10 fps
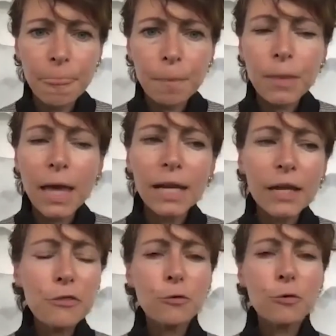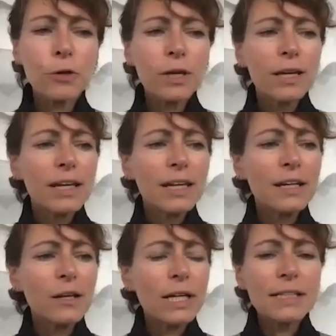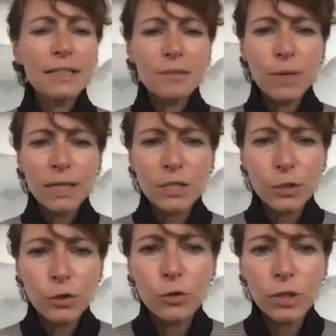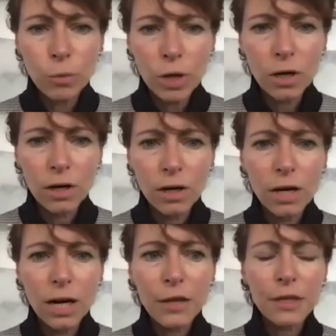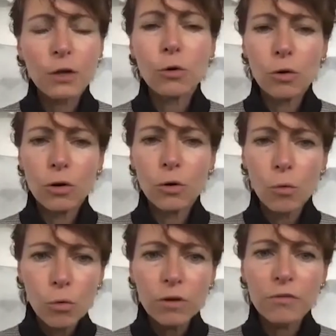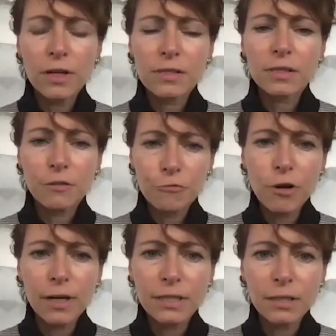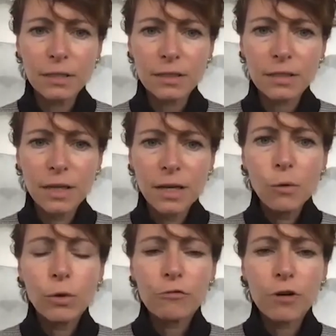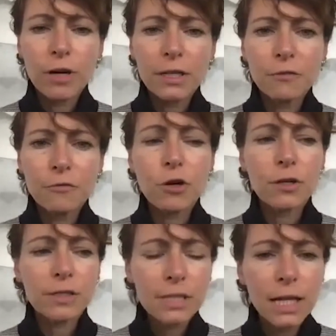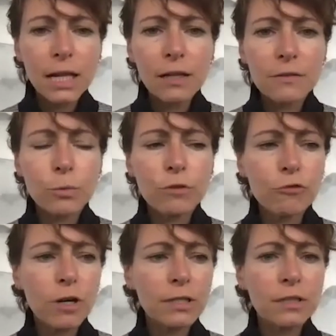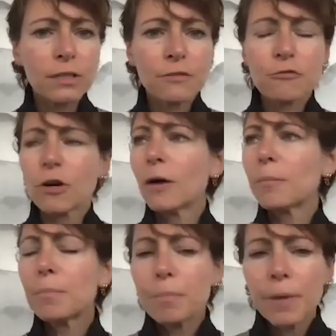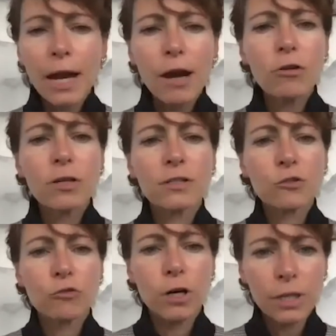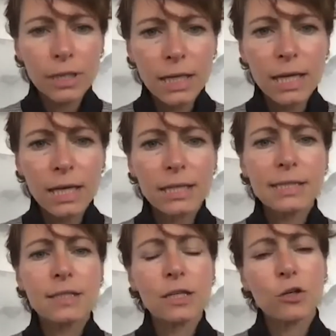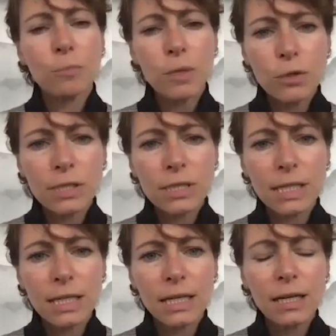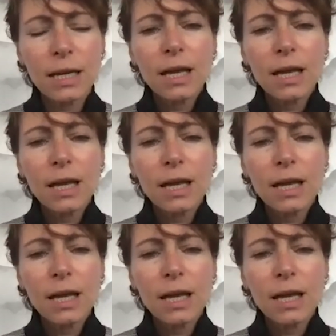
And I thought, it doesn't matter who you are. I think all of us are frightened. We're frightened for ourselves. We're frightened for our parents or our kids, the community.